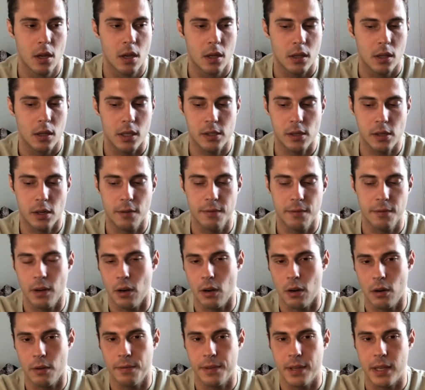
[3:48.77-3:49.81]
these aren't
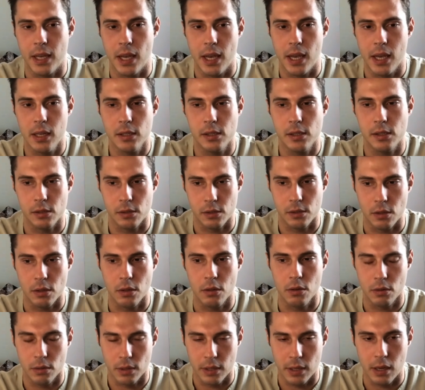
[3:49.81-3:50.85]
our VAs; these are
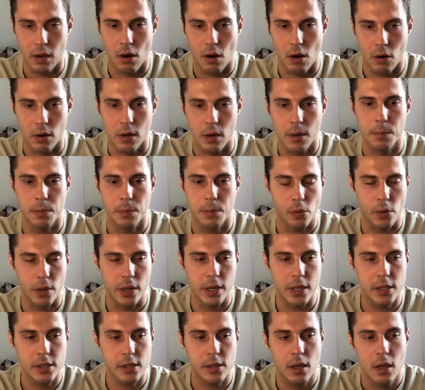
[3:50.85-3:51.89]
literally our
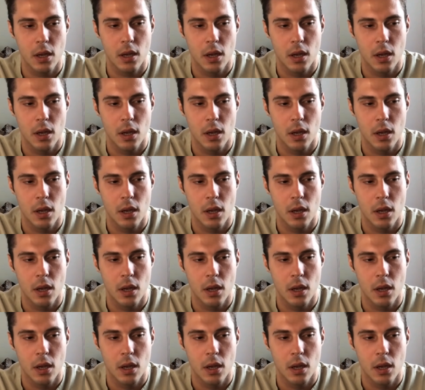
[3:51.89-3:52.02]
employees,